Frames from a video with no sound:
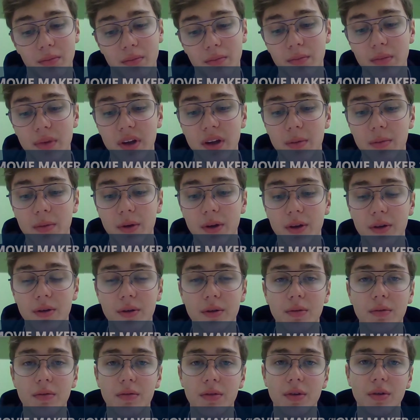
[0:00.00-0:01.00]

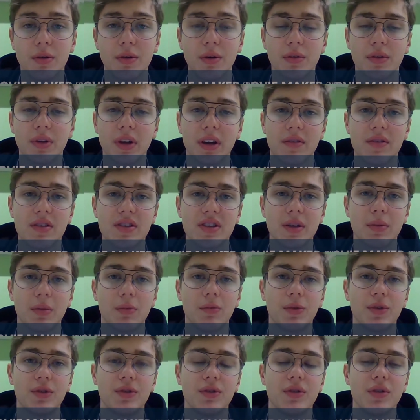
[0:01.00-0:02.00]
Maybe you don't have the same
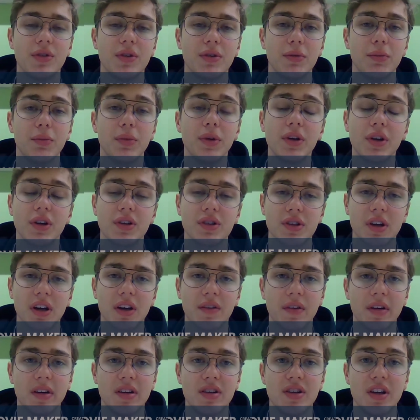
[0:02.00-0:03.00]
opportunity because you
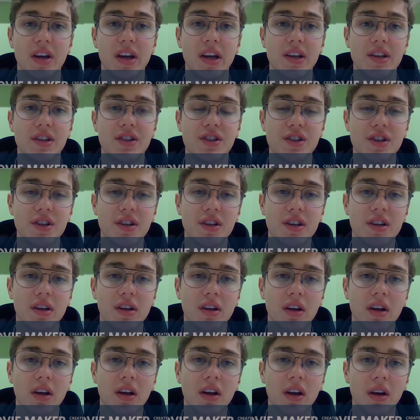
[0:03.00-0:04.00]
have ADHD,
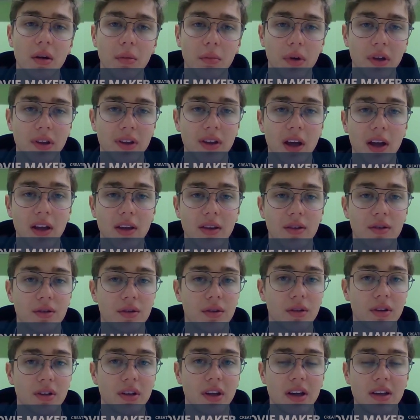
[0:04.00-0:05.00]
but
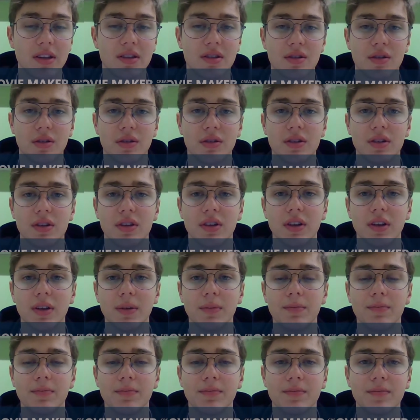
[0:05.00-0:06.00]
that's not
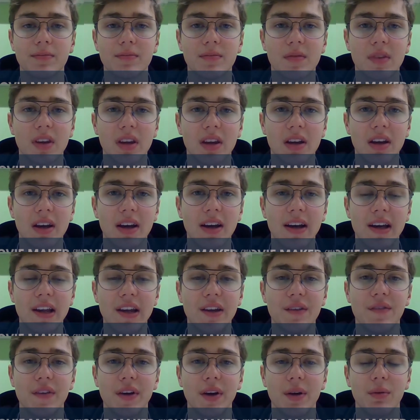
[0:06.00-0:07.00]

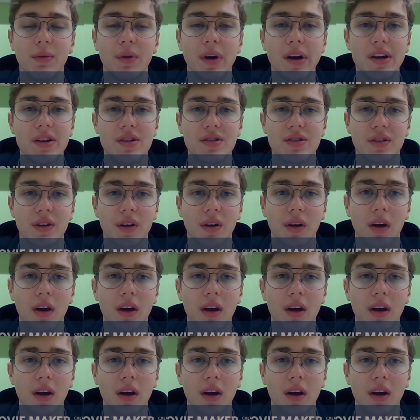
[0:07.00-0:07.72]
anything racial.